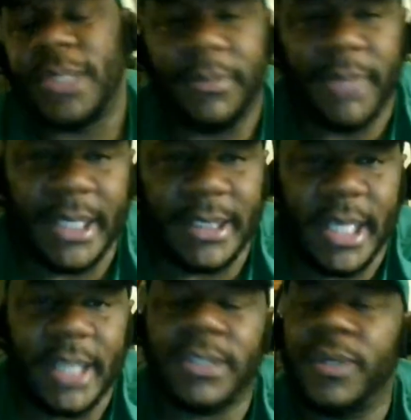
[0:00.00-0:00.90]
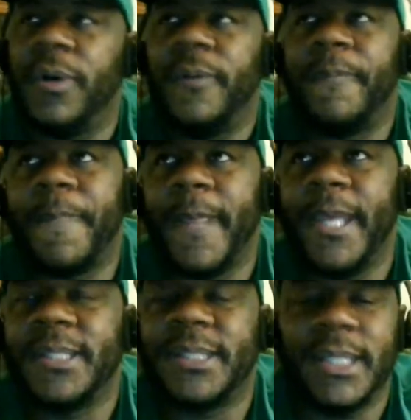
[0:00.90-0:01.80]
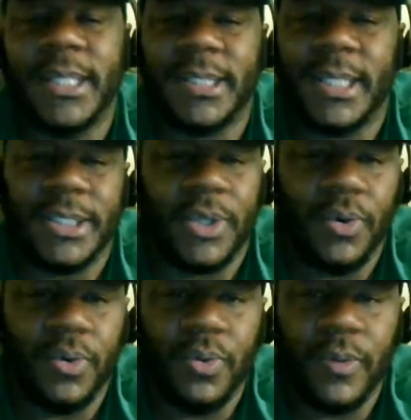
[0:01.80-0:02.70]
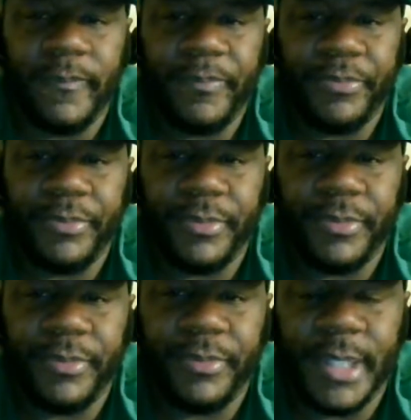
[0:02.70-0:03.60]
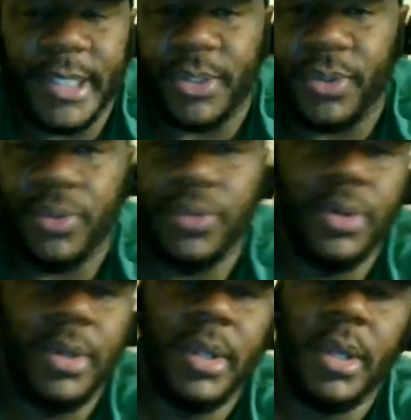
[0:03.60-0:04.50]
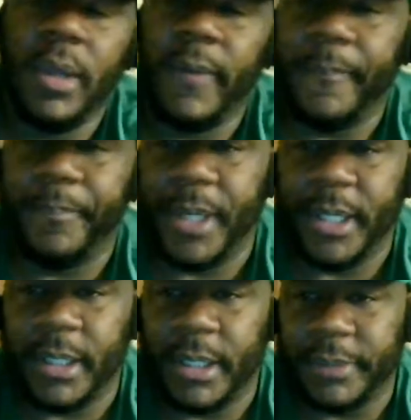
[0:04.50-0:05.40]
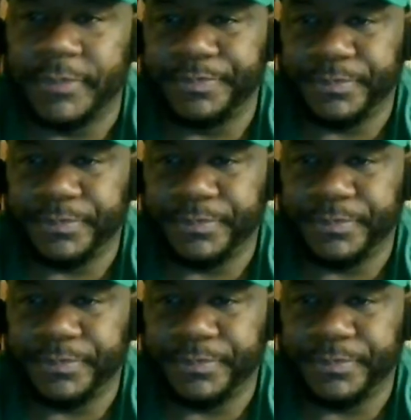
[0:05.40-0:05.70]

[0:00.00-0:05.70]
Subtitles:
something like that. So it's cool. It's cool. But I'm